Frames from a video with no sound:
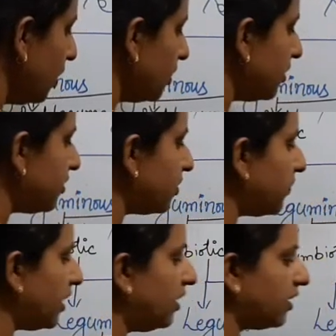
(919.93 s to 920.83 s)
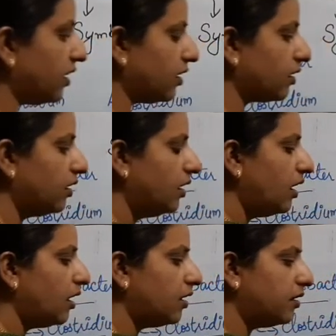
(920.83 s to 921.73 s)
This is very rare.
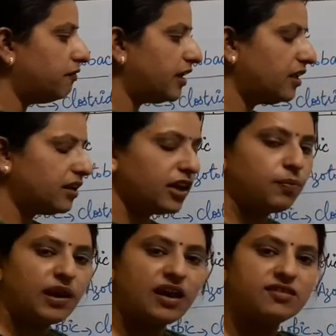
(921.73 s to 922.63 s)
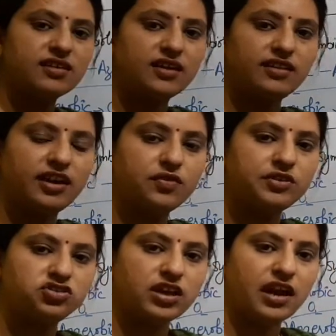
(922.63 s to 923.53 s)
Very rare plants are there
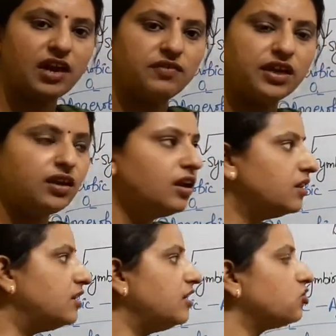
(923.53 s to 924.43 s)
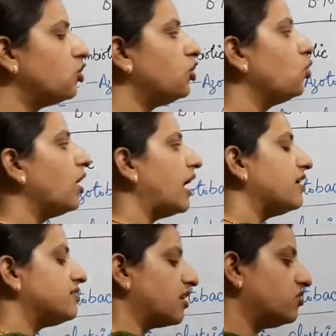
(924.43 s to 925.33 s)
which are having these nodule-like
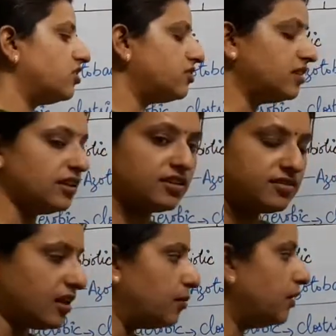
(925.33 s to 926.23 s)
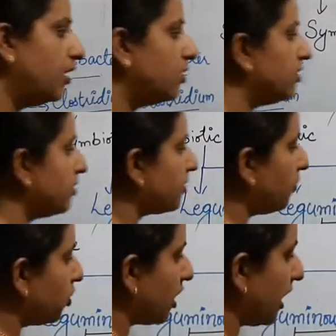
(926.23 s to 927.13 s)
structures in their stem. This is
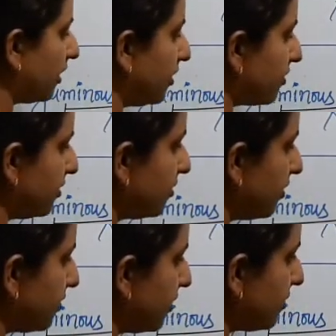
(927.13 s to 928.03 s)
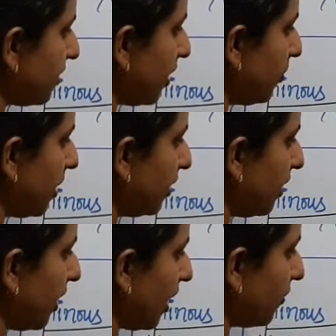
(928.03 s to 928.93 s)
somewhat like this. This is the stem, and they
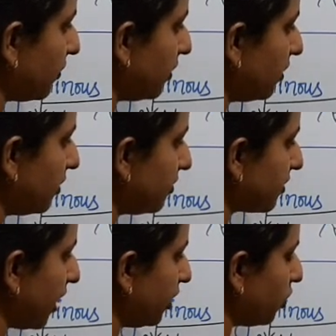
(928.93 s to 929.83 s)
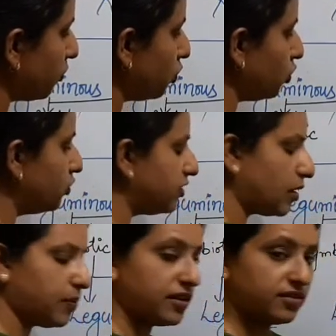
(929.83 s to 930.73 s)
have this kind of nodules are
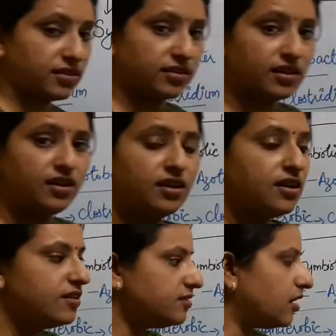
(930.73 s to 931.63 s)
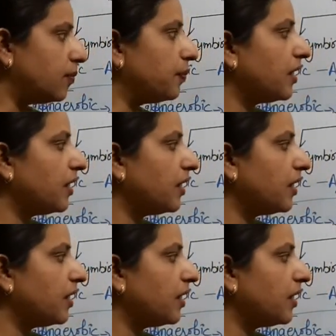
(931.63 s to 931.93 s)
present in the stem.